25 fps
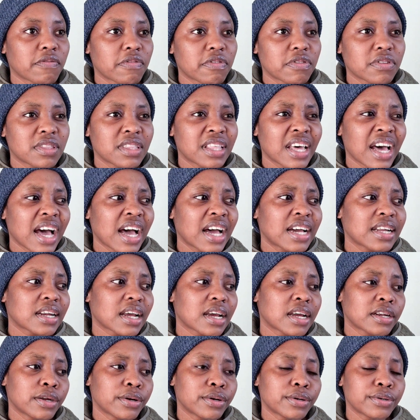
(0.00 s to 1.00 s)
for that
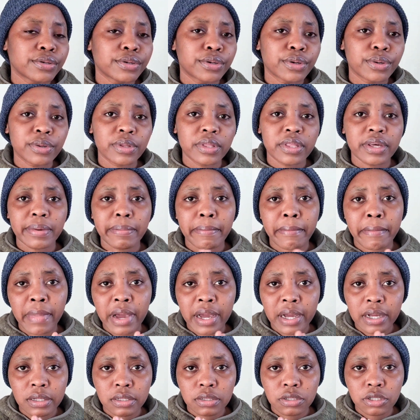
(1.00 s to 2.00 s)
I don't know that
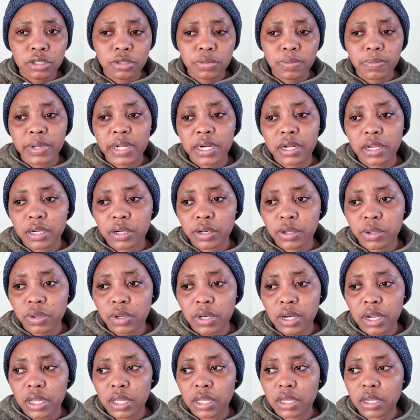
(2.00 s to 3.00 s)
much, but I know
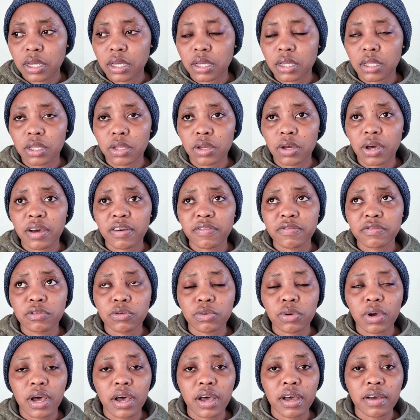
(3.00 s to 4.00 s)
like you have
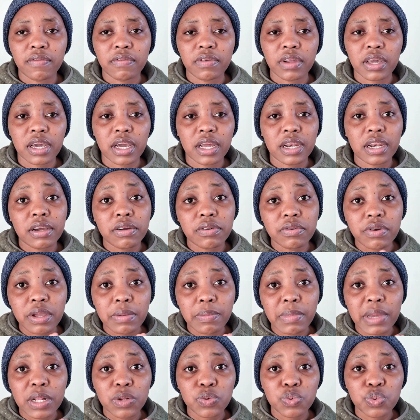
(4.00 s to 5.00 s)
to have like an
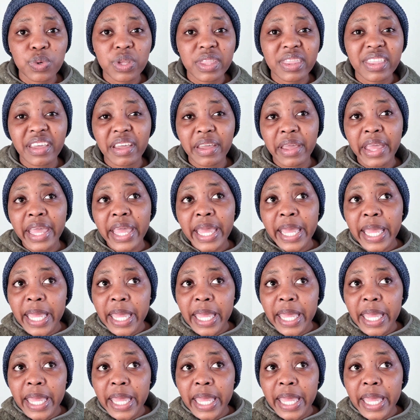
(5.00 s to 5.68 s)
agreement with the,